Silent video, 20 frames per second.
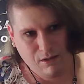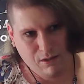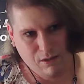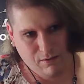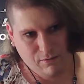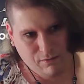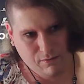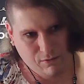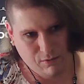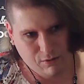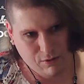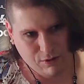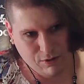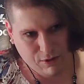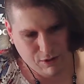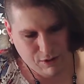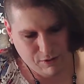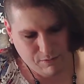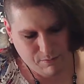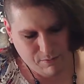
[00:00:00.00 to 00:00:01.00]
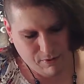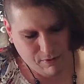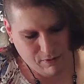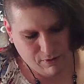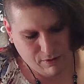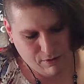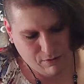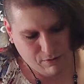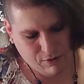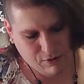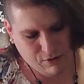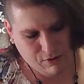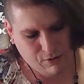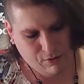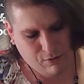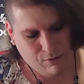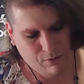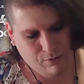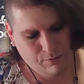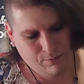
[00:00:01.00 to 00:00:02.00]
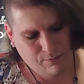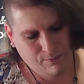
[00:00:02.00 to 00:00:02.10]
of course the spirit or soul.